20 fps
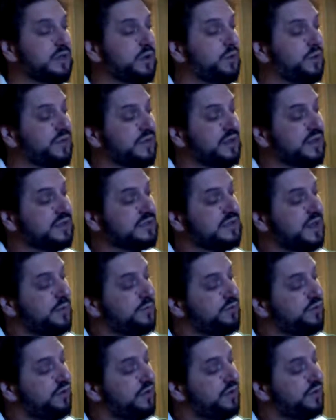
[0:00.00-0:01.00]
with the
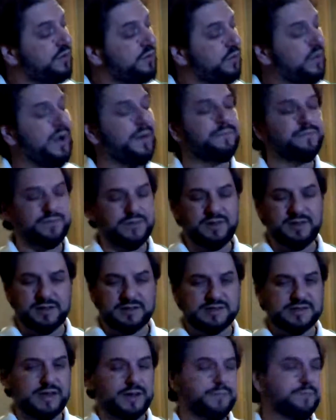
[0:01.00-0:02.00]
exception, well, you'll
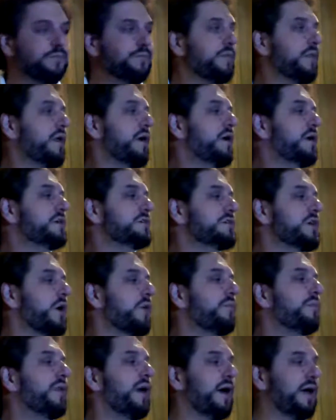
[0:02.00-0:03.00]
see.
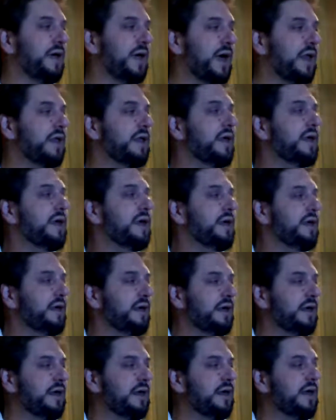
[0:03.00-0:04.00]
So, again,
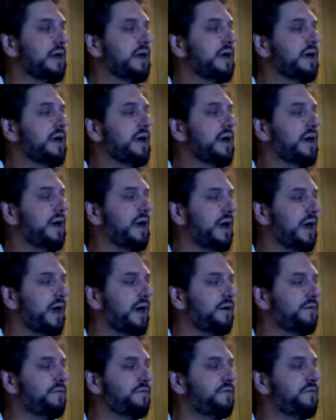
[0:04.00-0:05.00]
E,
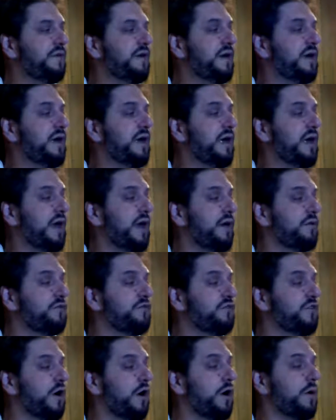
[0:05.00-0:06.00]
F,
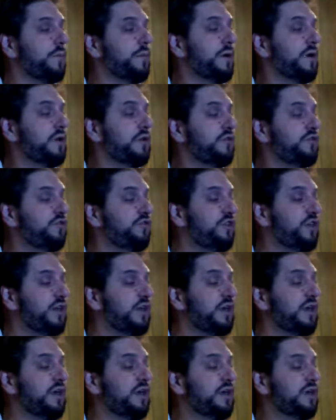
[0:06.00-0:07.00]
F sharp,
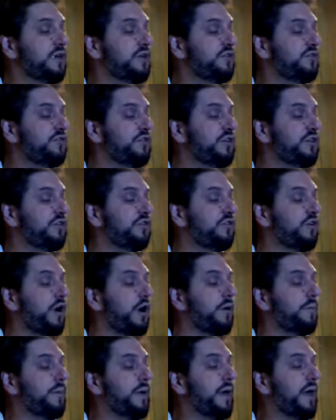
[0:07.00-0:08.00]
G, G
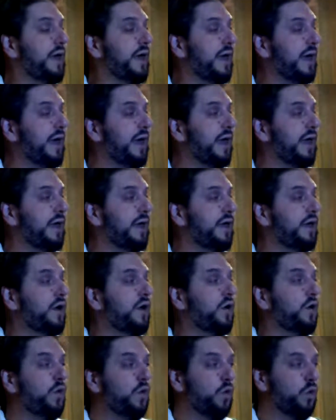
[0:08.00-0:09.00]
sharp, A,
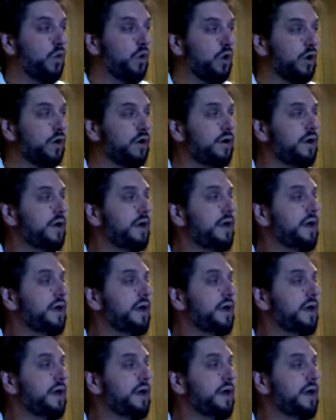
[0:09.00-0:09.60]
or